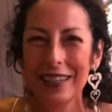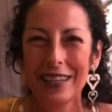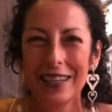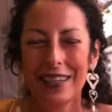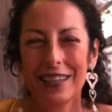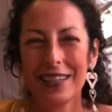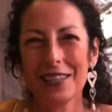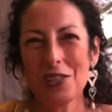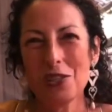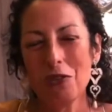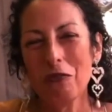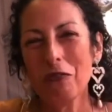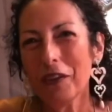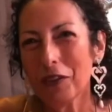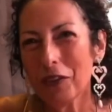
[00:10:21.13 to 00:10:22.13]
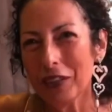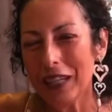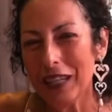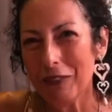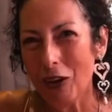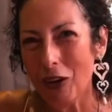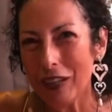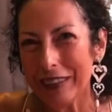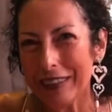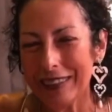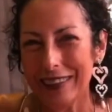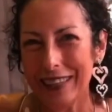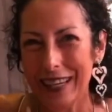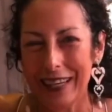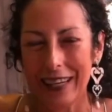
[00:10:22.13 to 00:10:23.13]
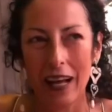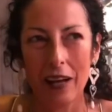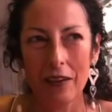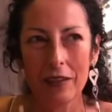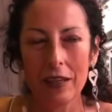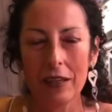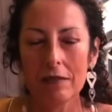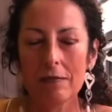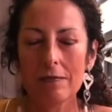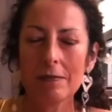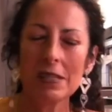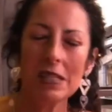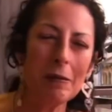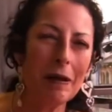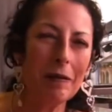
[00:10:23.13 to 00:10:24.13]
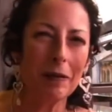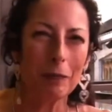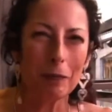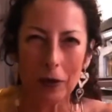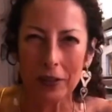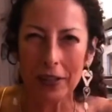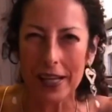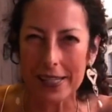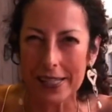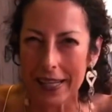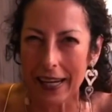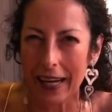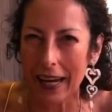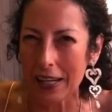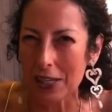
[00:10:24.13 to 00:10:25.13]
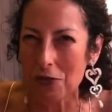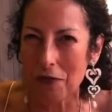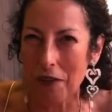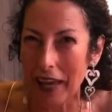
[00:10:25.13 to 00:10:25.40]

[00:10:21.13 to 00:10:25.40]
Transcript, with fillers: and due to this amazing technology that they have in the ceiling on all of the decks,